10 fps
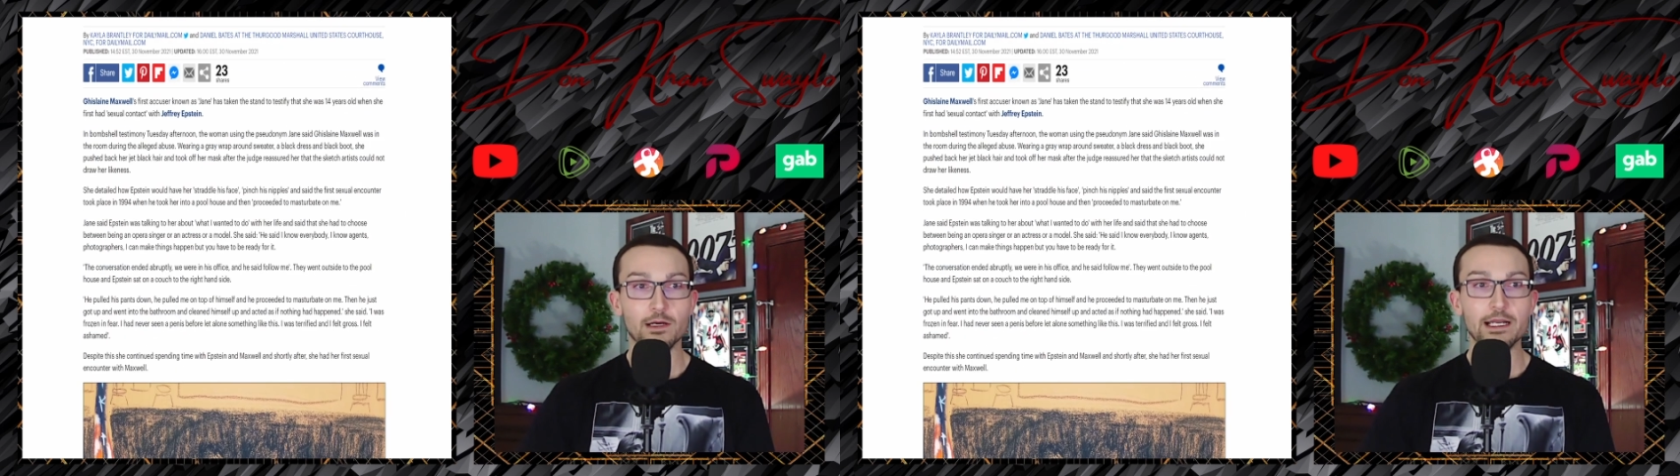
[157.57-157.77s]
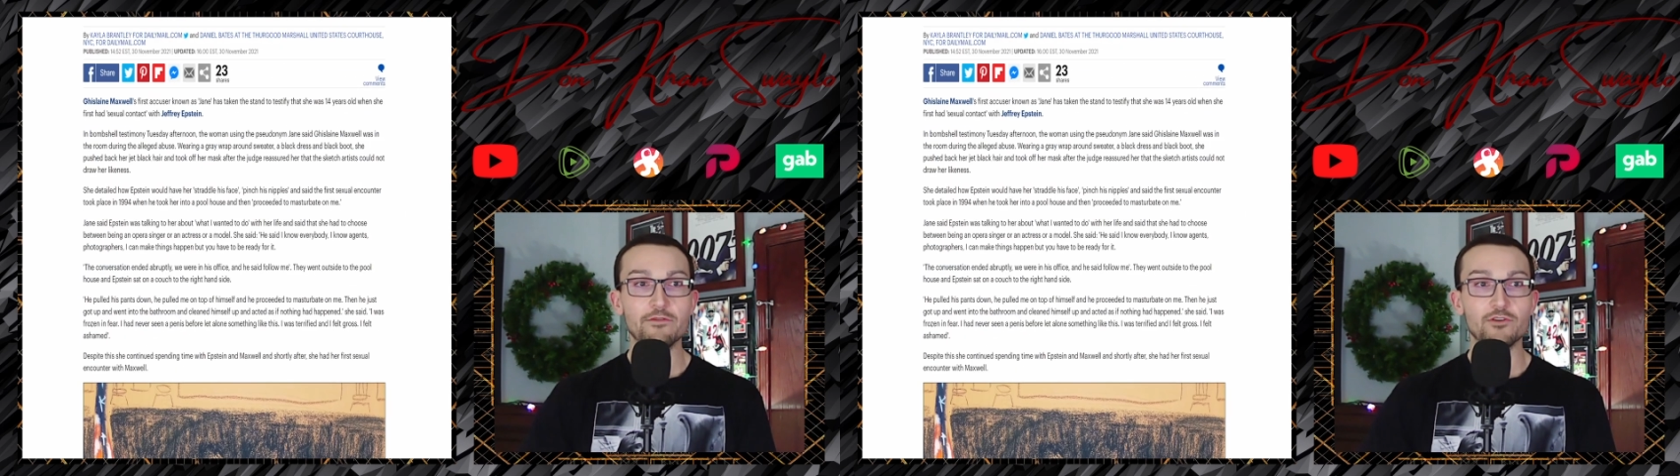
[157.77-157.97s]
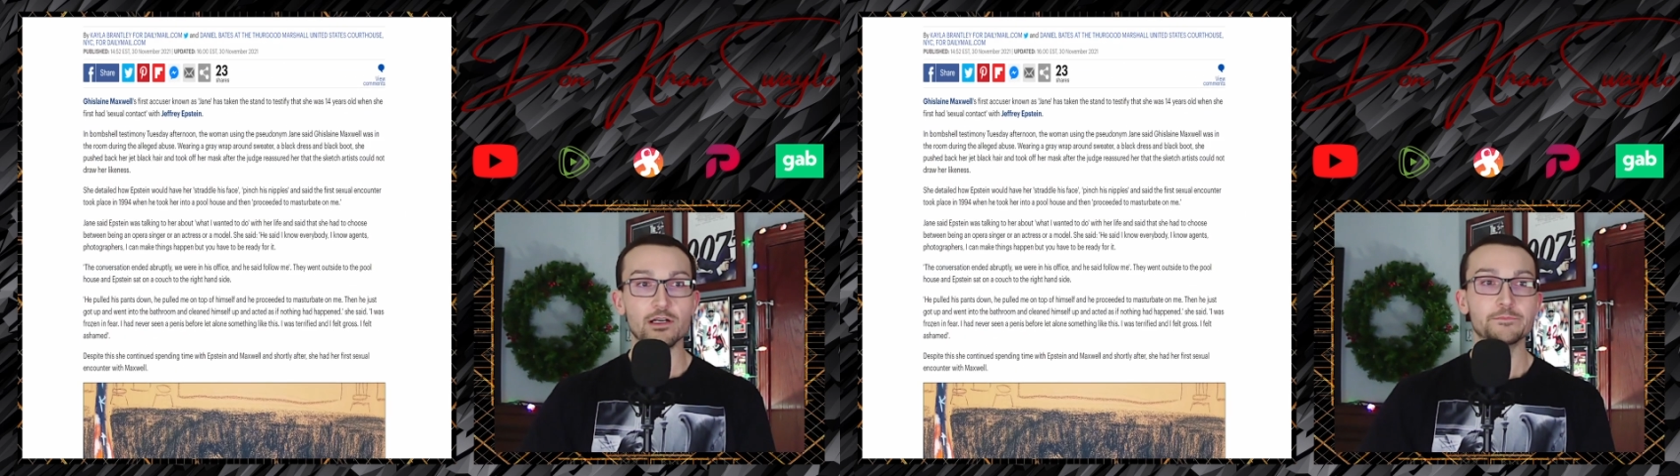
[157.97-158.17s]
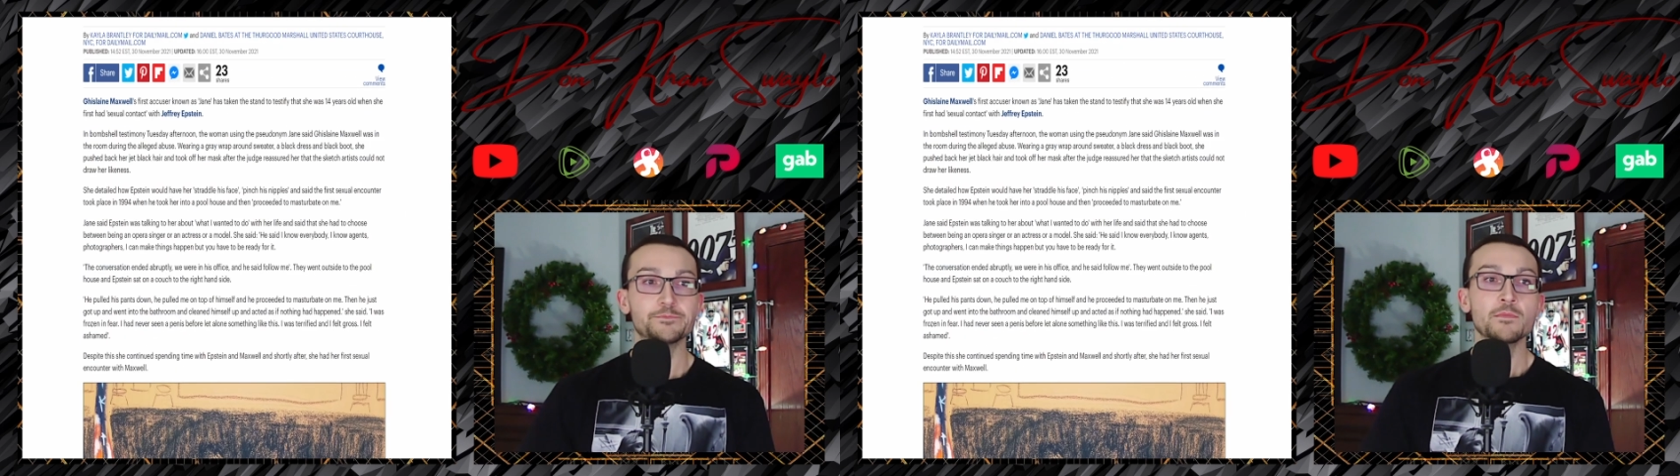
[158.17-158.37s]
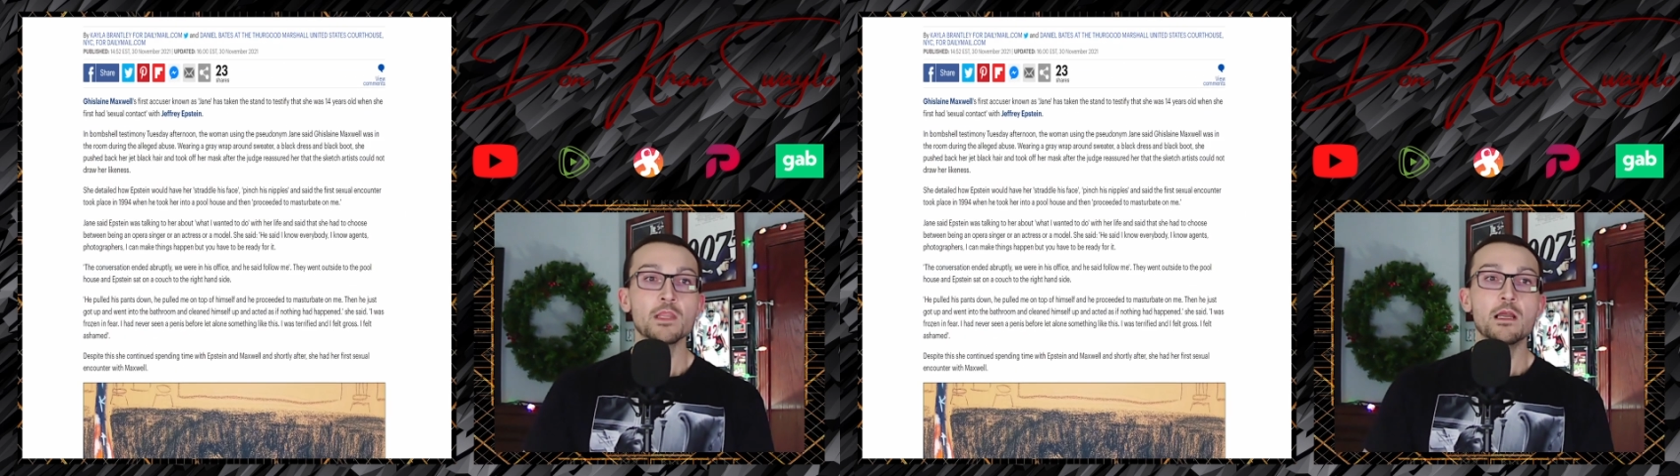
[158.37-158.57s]
Whatever.
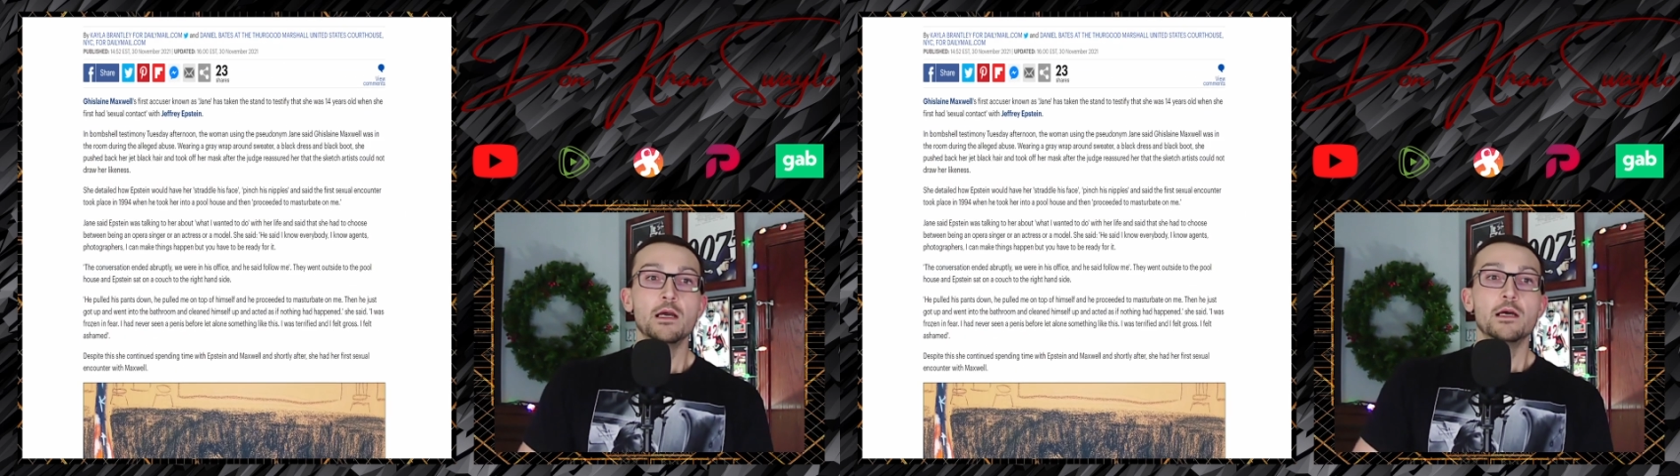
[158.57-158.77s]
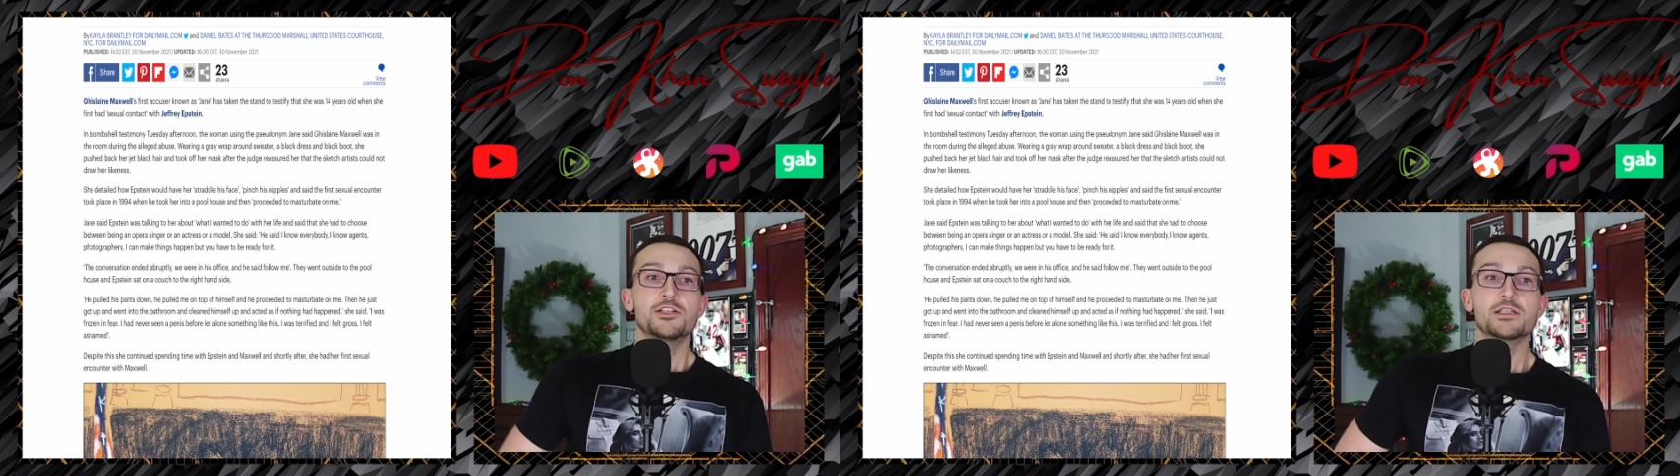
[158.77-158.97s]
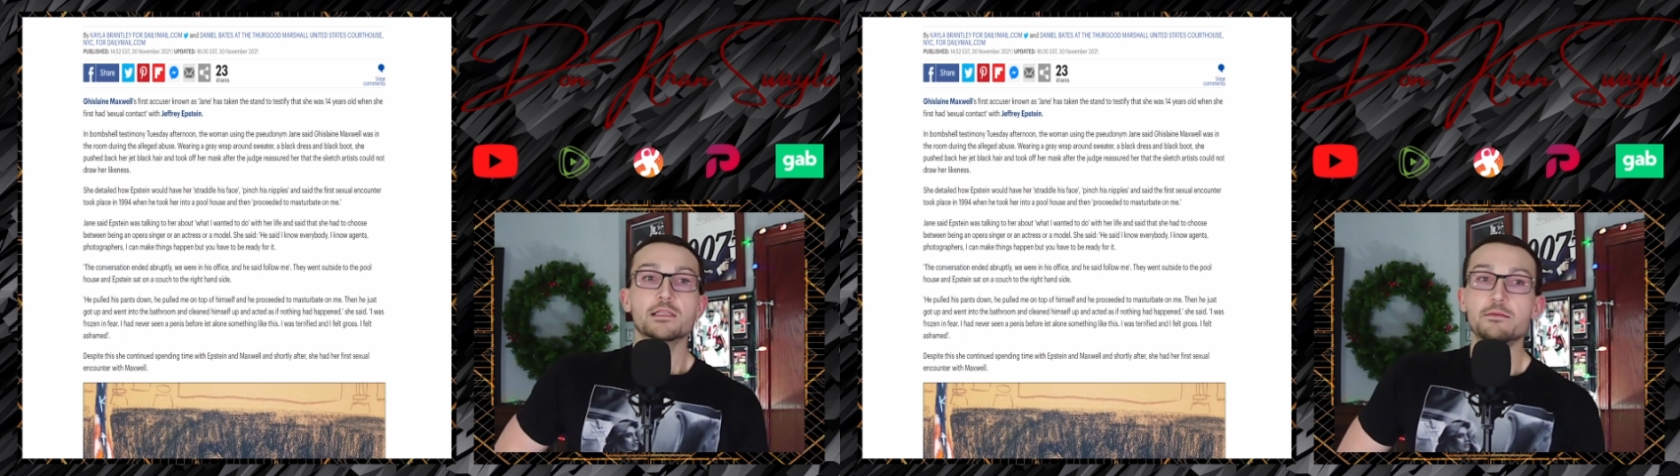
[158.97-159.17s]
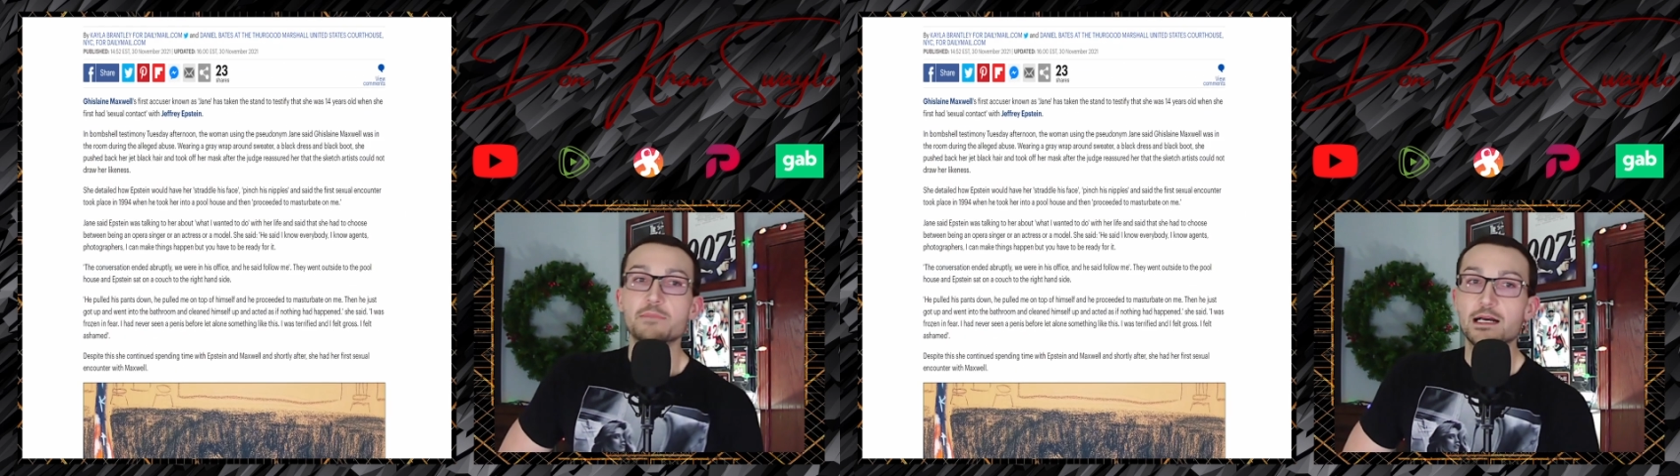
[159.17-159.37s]
Ghislaine